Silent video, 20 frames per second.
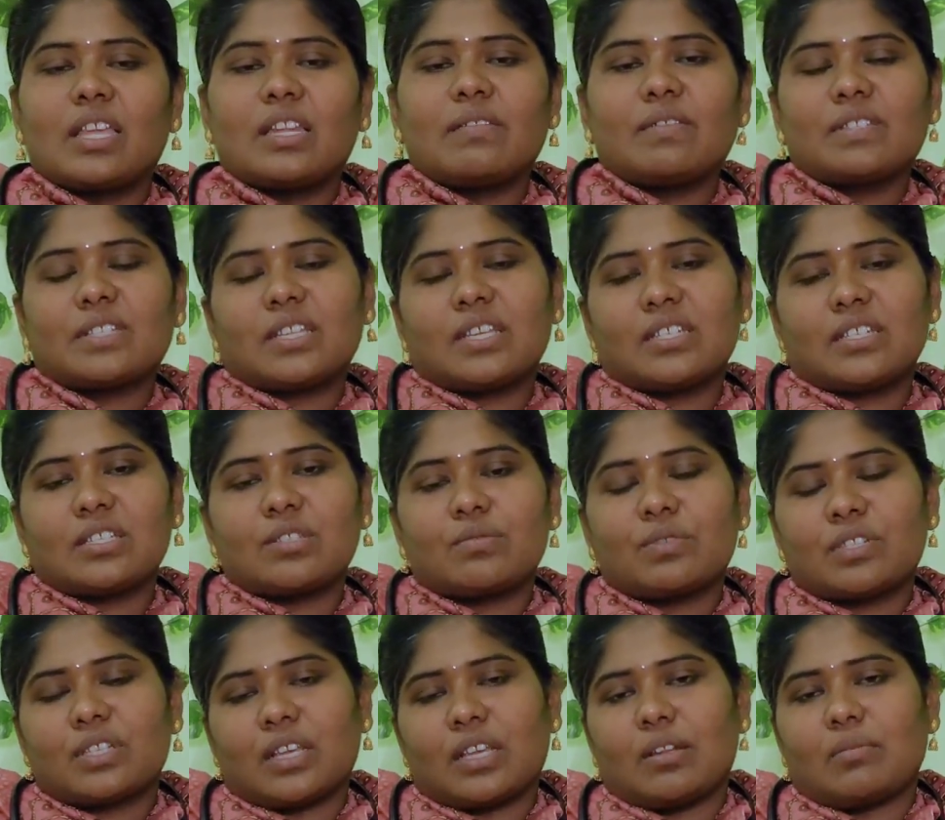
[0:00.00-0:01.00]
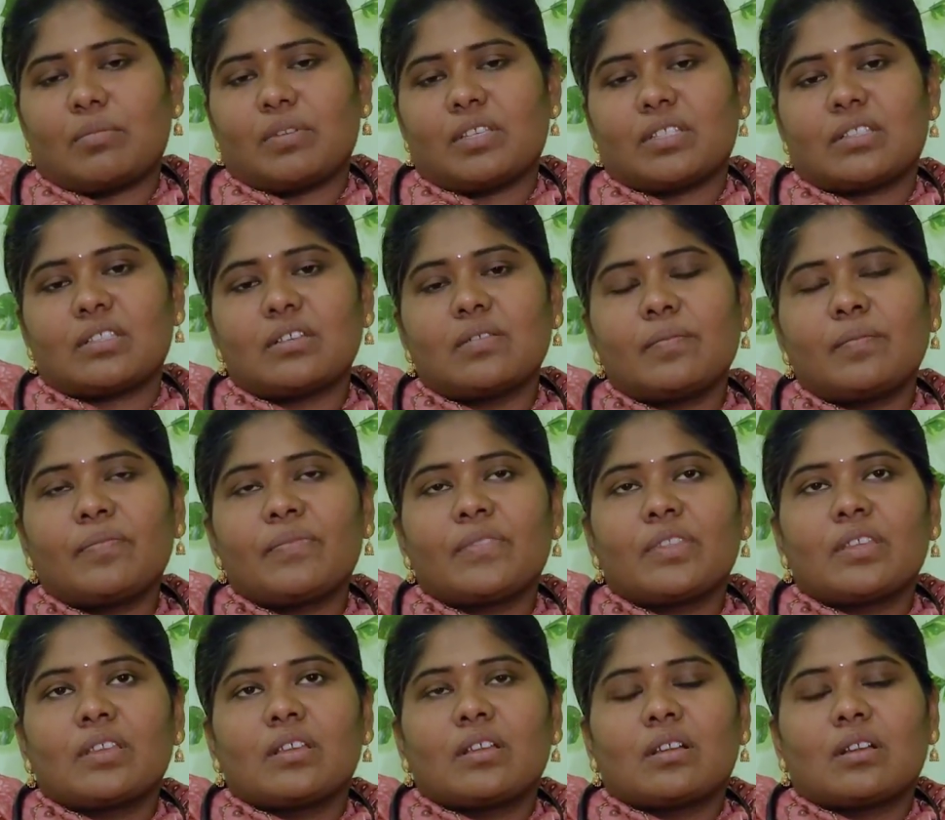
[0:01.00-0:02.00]
Investigations which help is the
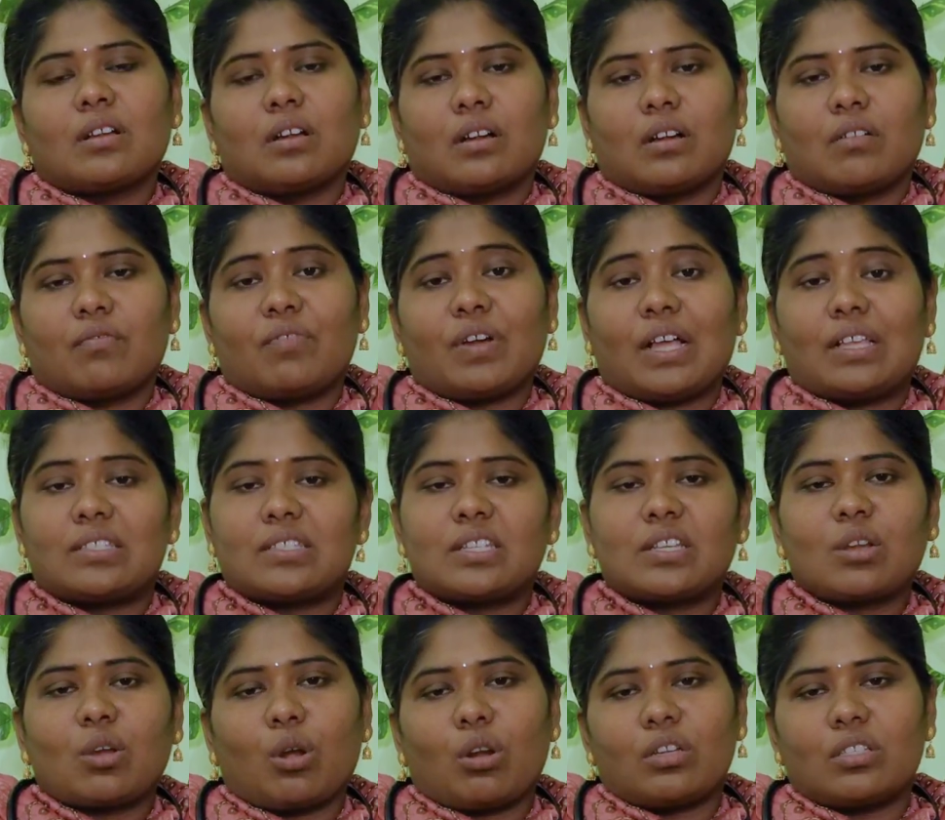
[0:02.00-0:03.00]
fasting